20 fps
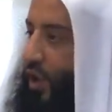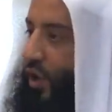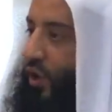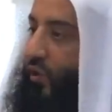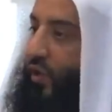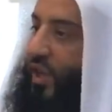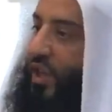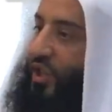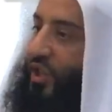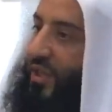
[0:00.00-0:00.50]

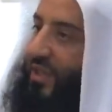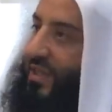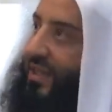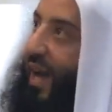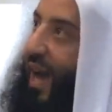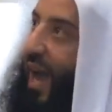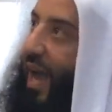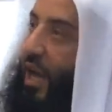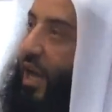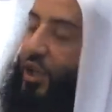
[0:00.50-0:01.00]
reaches
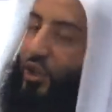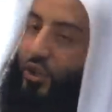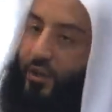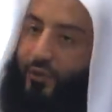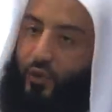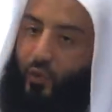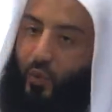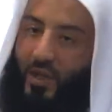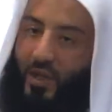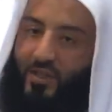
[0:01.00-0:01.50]
the age
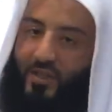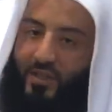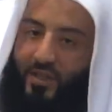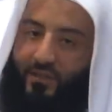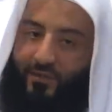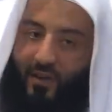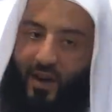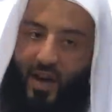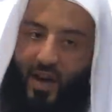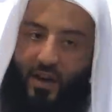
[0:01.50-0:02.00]
of
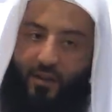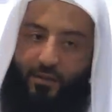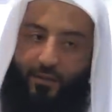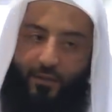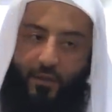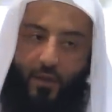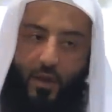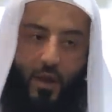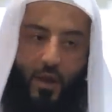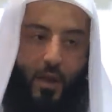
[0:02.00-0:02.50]

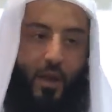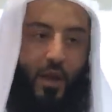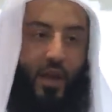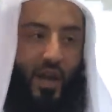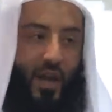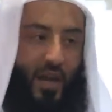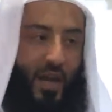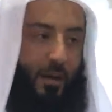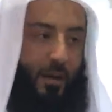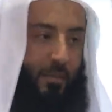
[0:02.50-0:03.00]
25,
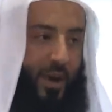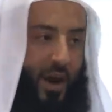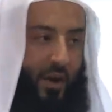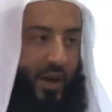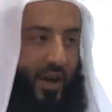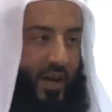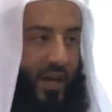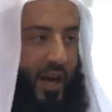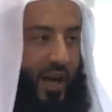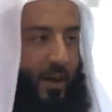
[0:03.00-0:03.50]
in
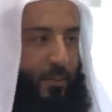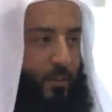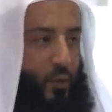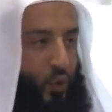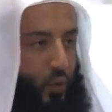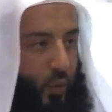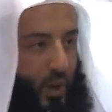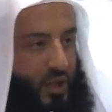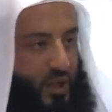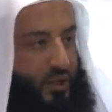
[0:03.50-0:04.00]
America,
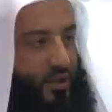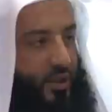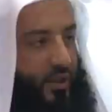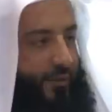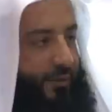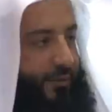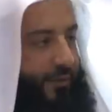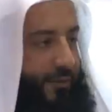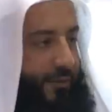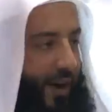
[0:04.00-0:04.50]

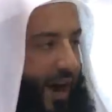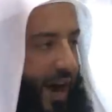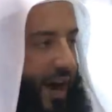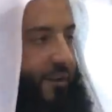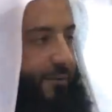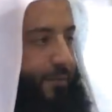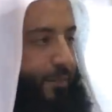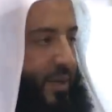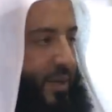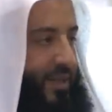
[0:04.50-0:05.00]

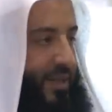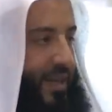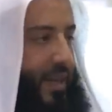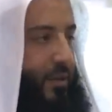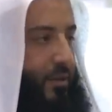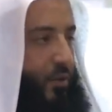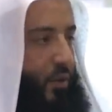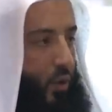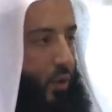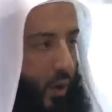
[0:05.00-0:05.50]

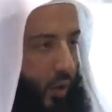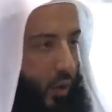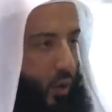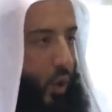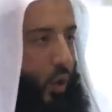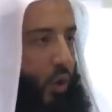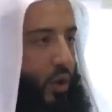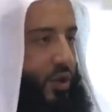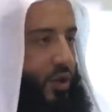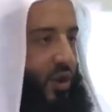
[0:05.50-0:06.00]
25% or a
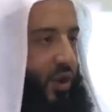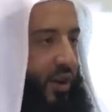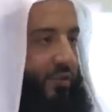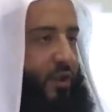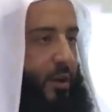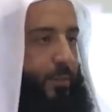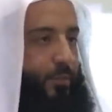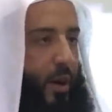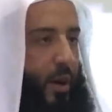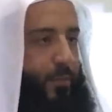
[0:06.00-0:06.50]
quarter of
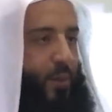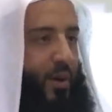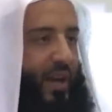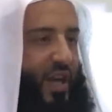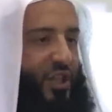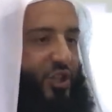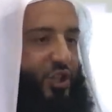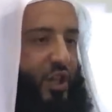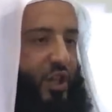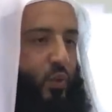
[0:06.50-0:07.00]
the
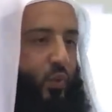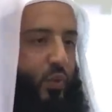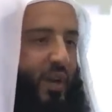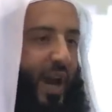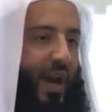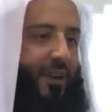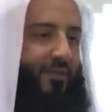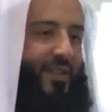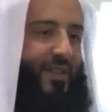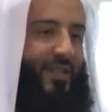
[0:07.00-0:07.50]
population would
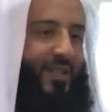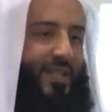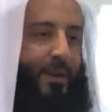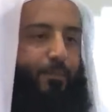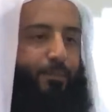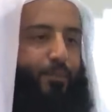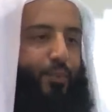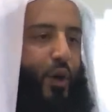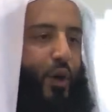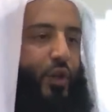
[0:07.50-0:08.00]
have at
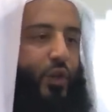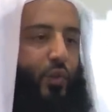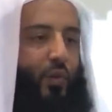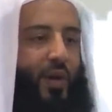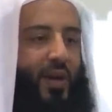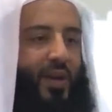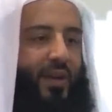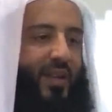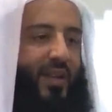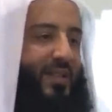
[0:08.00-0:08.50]
some point or
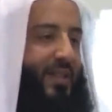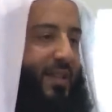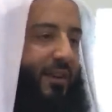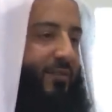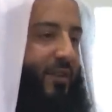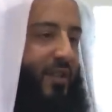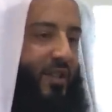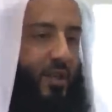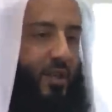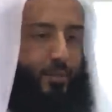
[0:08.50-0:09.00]
another
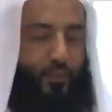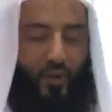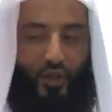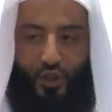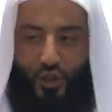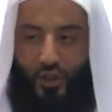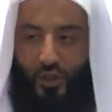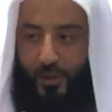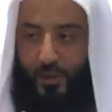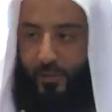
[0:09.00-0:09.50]
suffered
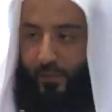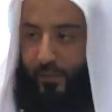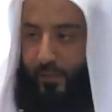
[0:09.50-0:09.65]
depression.